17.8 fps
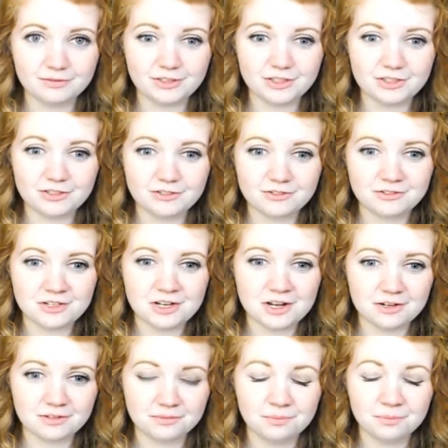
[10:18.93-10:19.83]
this
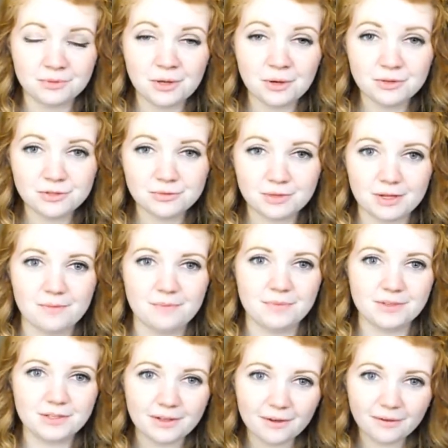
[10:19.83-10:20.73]
channel goes well.
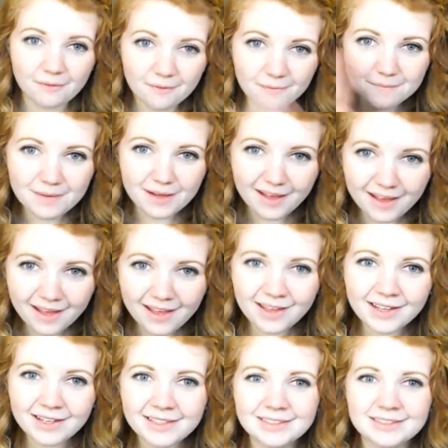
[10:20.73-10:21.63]
So,
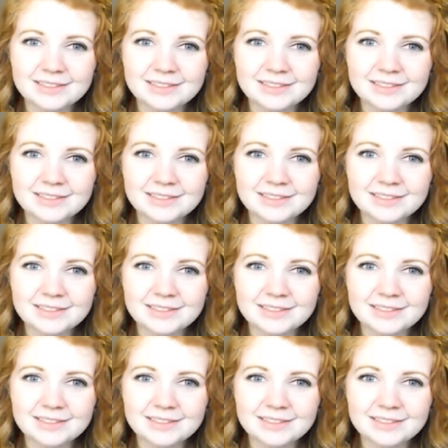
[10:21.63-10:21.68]
bye!